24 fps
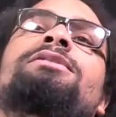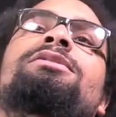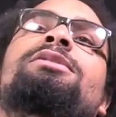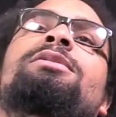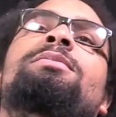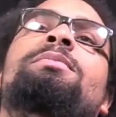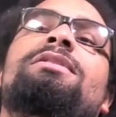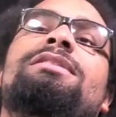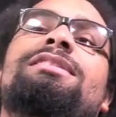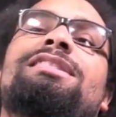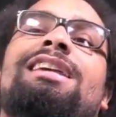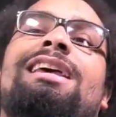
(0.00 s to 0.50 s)

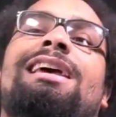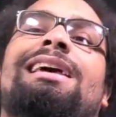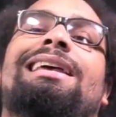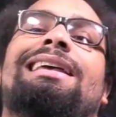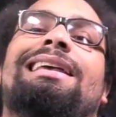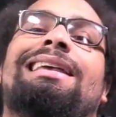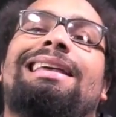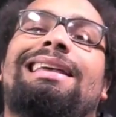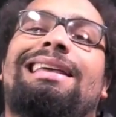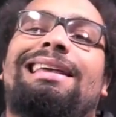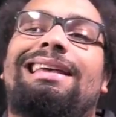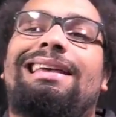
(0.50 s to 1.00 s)
Super Chat
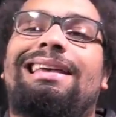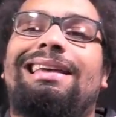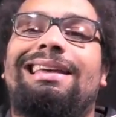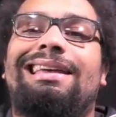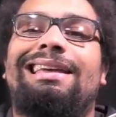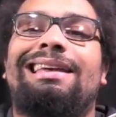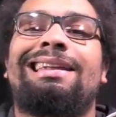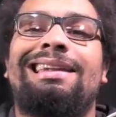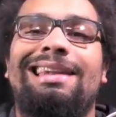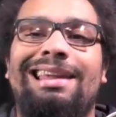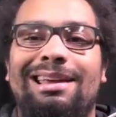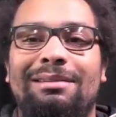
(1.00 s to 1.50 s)

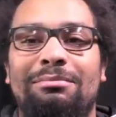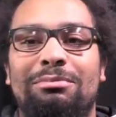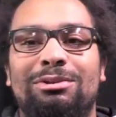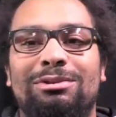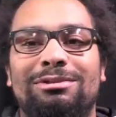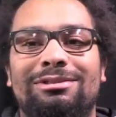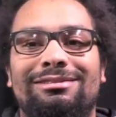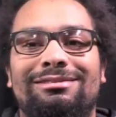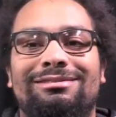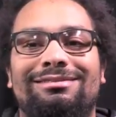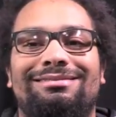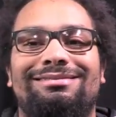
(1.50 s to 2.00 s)

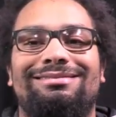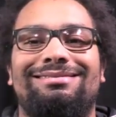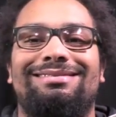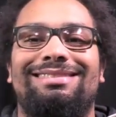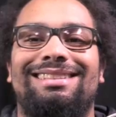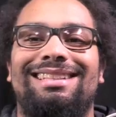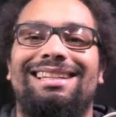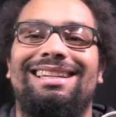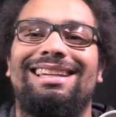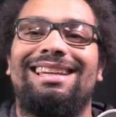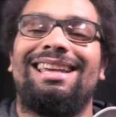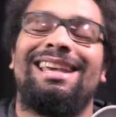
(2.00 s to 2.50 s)
enabled
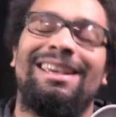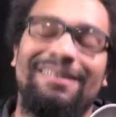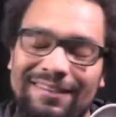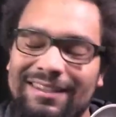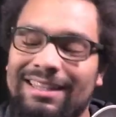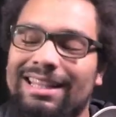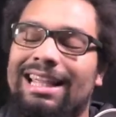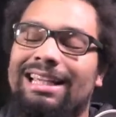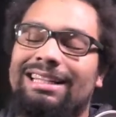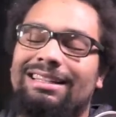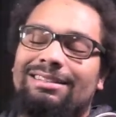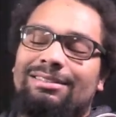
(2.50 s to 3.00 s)
if you'd
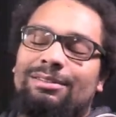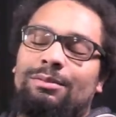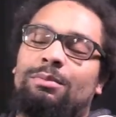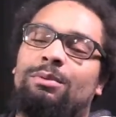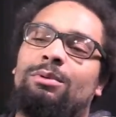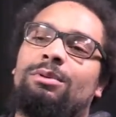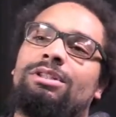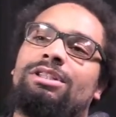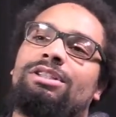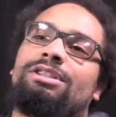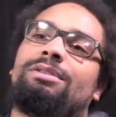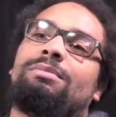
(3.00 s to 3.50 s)
like to
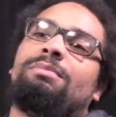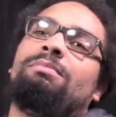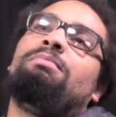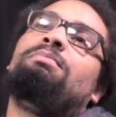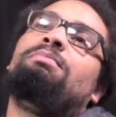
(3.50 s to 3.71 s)
support your